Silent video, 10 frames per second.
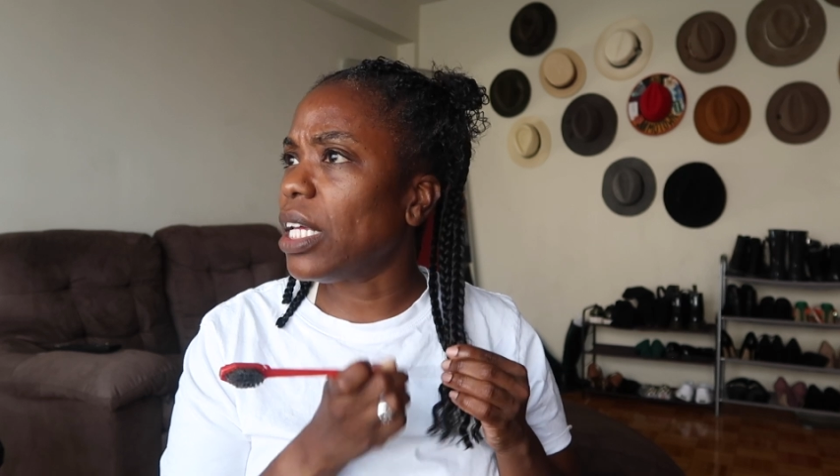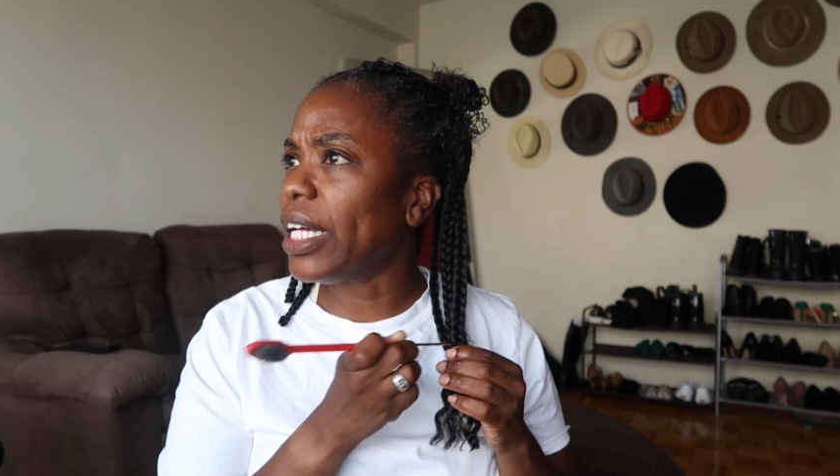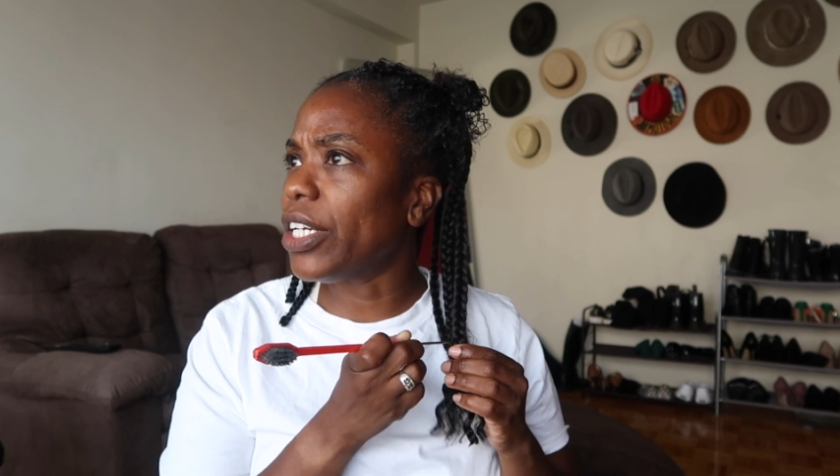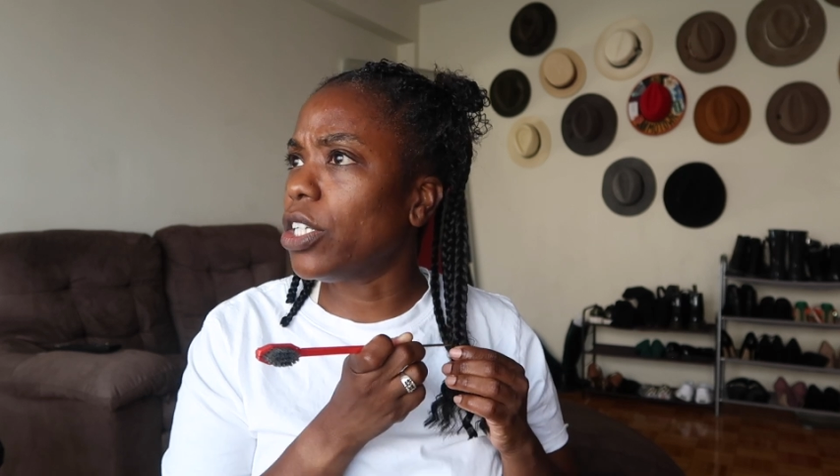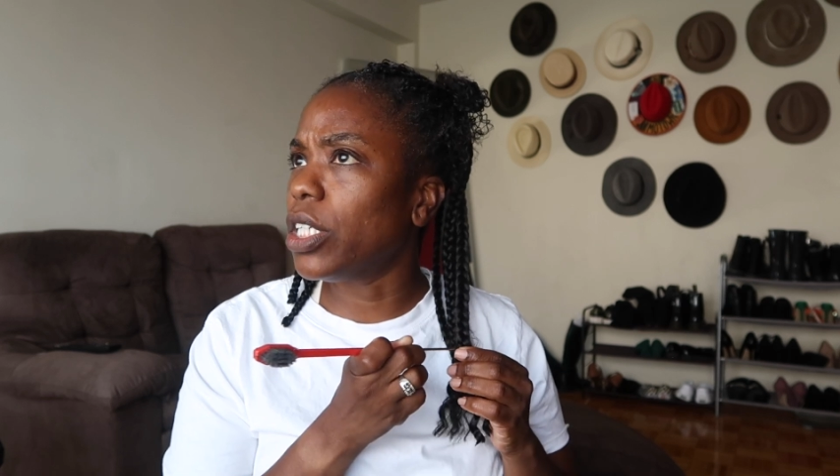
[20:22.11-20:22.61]

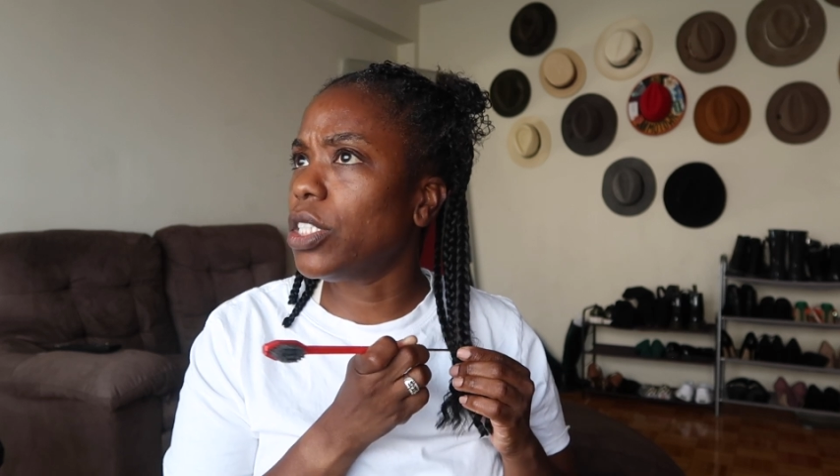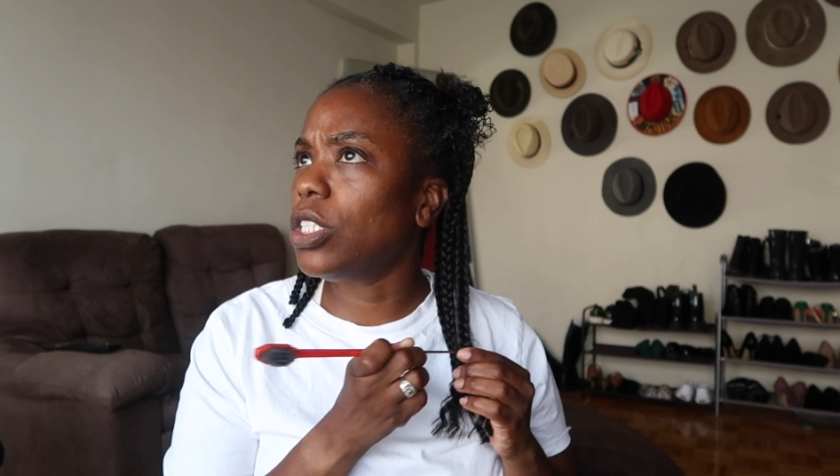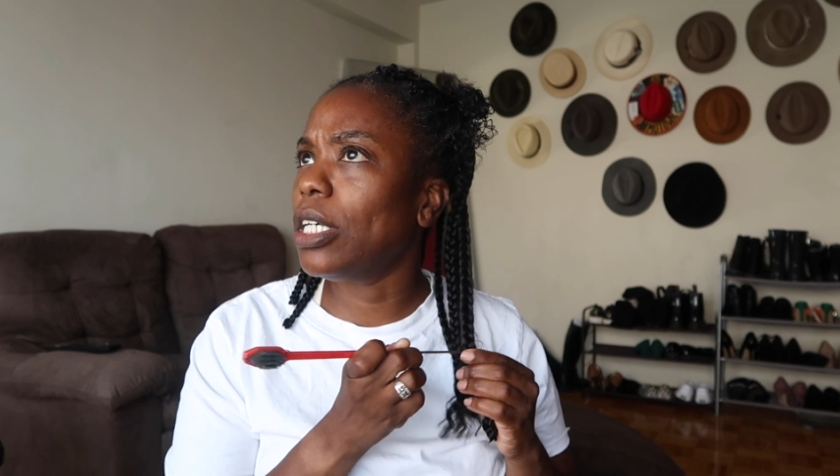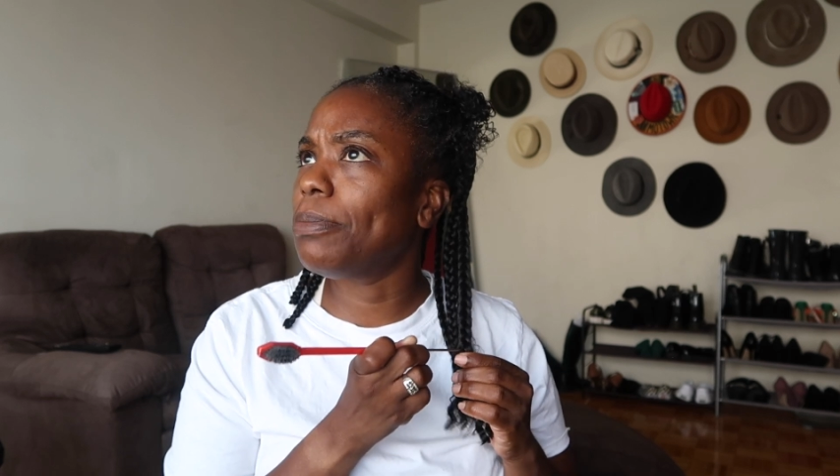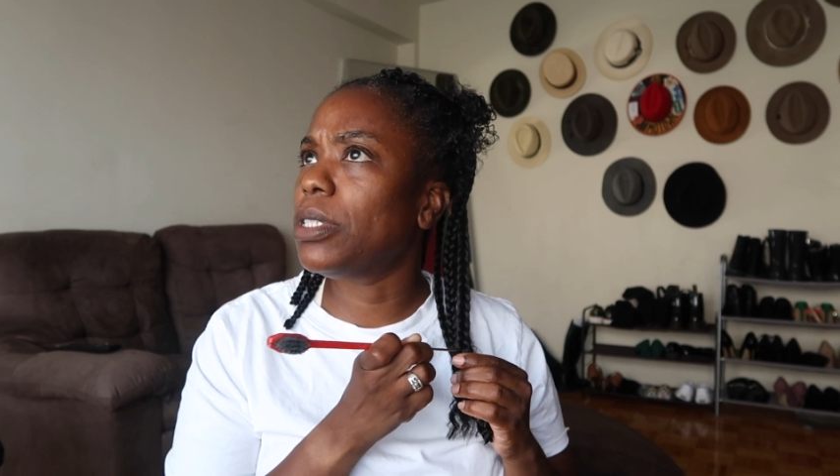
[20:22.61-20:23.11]
like good
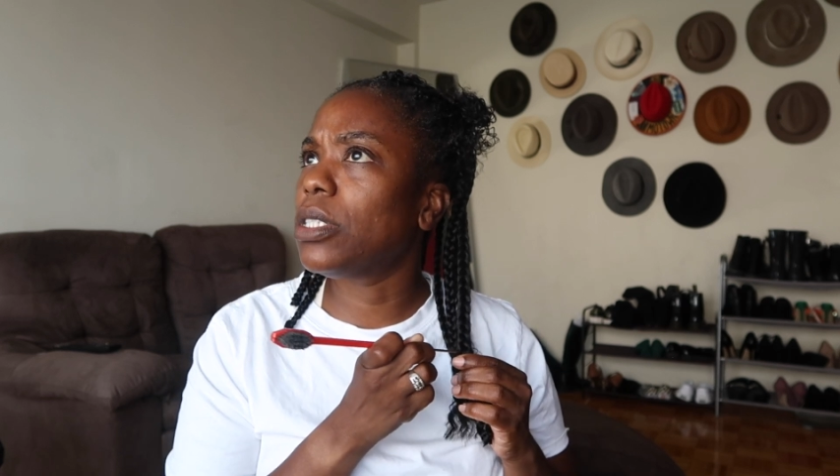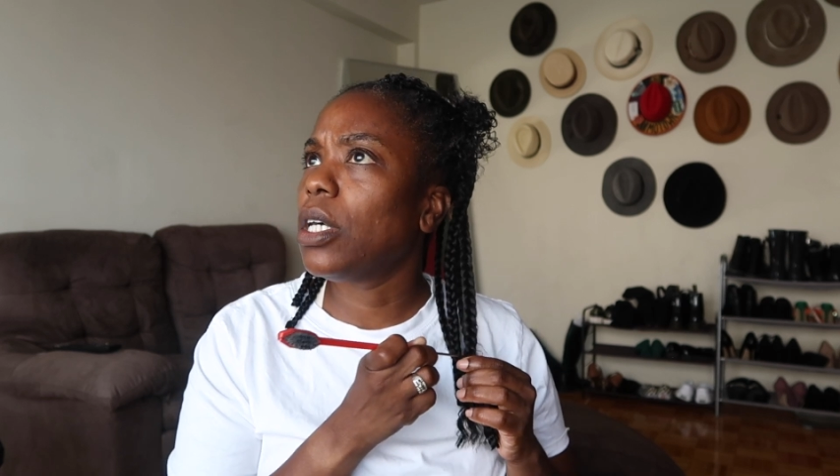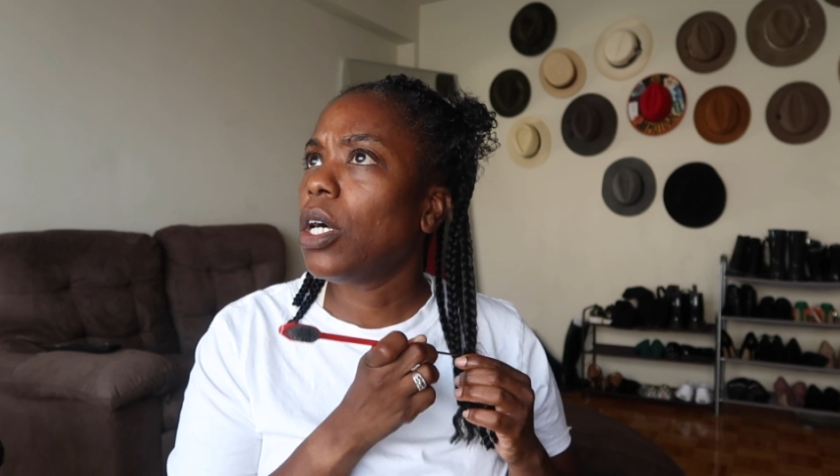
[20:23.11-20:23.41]
tips.